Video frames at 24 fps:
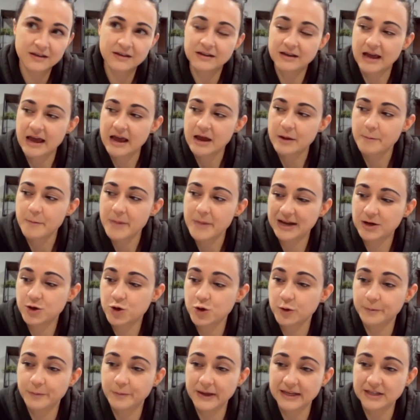It
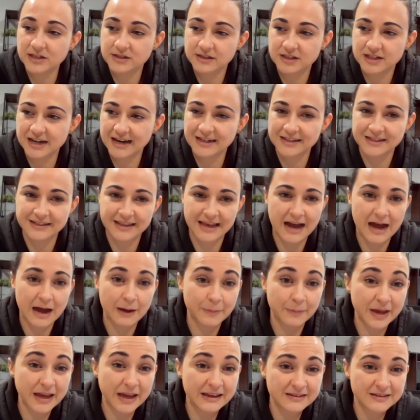could be to change the
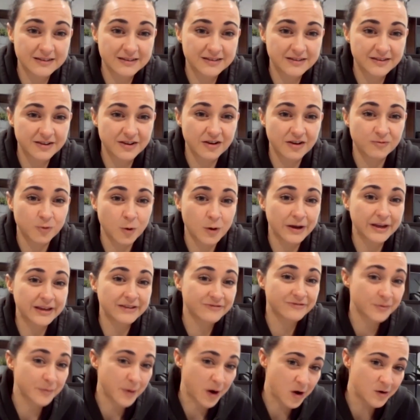habit of working
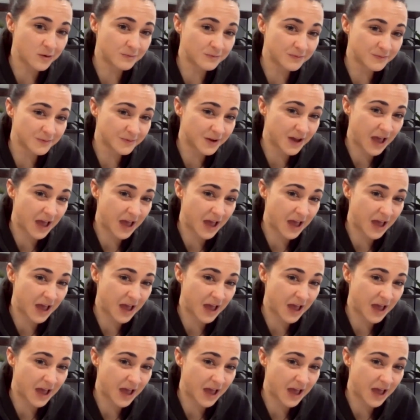from home,